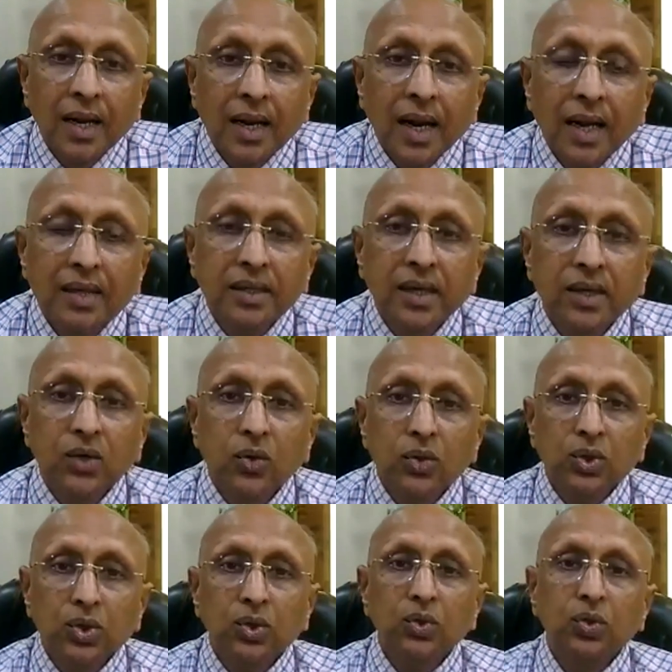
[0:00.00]
and they
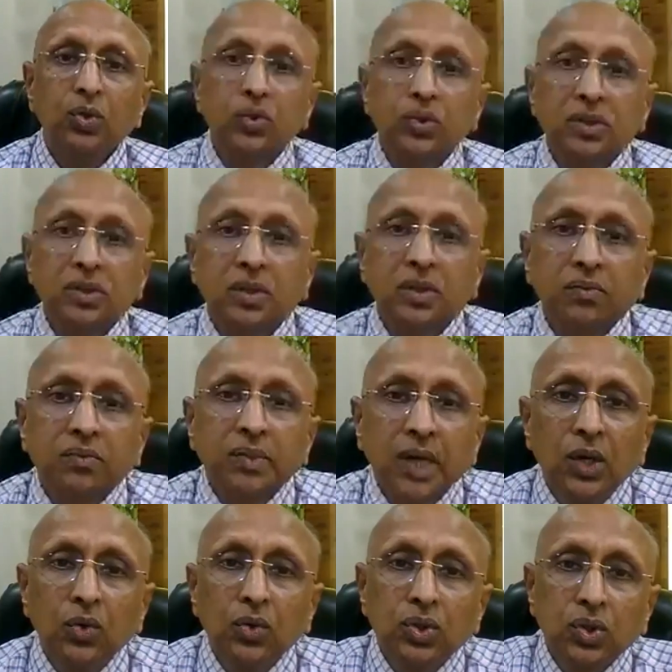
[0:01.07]
used to use,
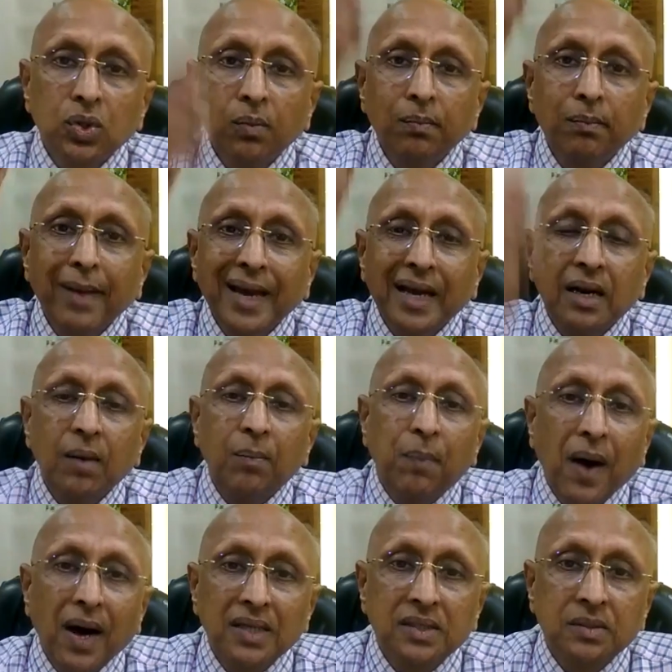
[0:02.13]
they used to make a
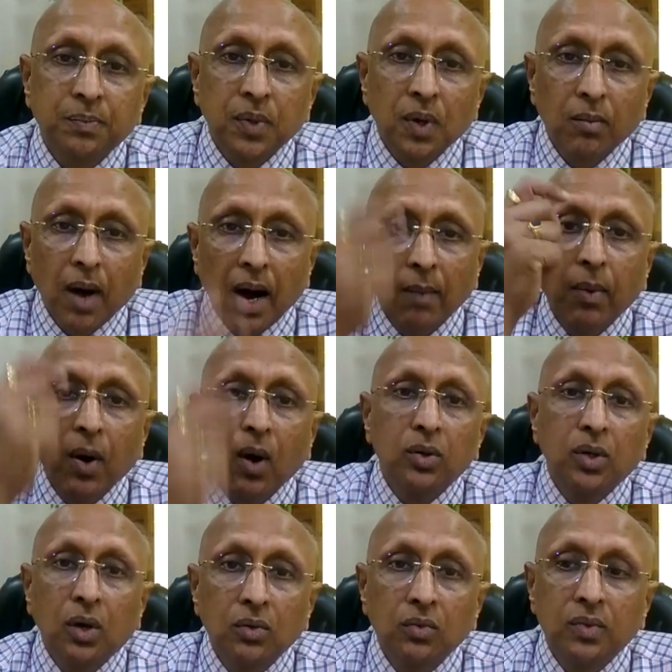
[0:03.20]
pass from above
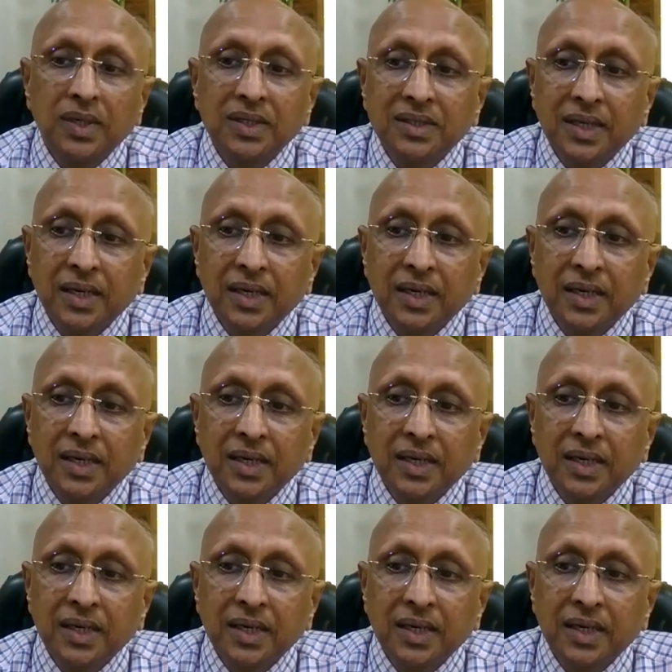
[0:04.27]
downwards.